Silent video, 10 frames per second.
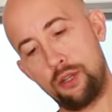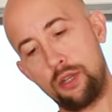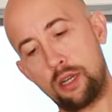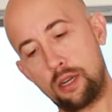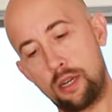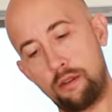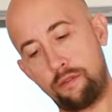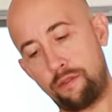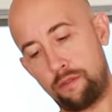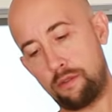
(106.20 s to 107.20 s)
you kind
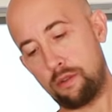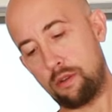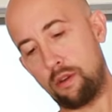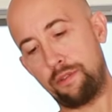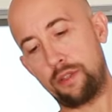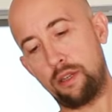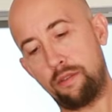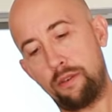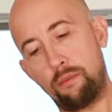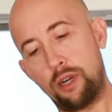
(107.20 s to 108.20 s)
of often,
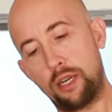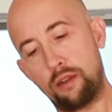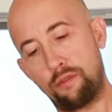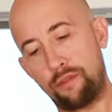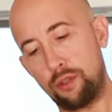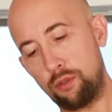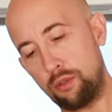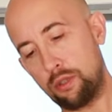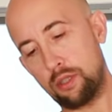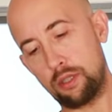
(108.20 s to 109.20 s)
if I'm running it
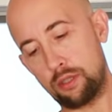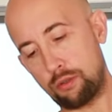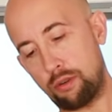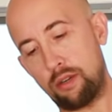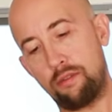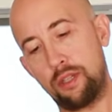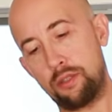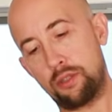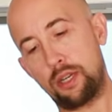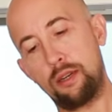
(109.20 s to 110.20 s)
full,
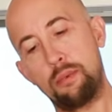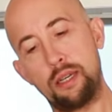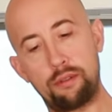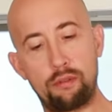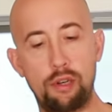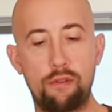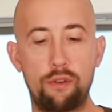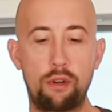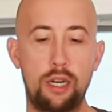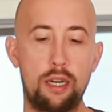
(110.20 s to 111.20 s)
12-inch, get about 3 or
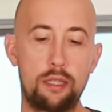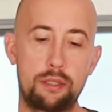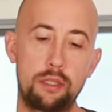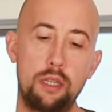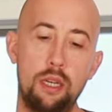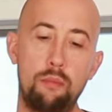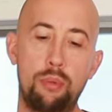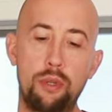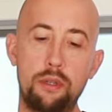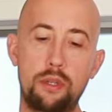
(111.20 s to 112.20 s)
4 hours
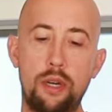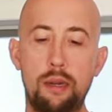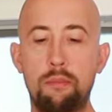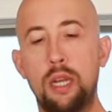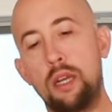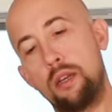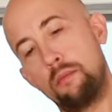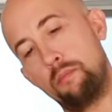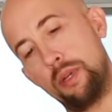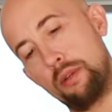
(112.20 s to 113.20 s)
burn time.
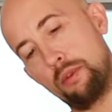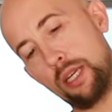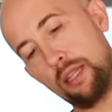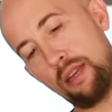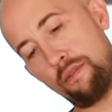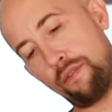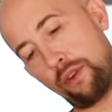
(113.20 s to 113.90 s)
But you want to get that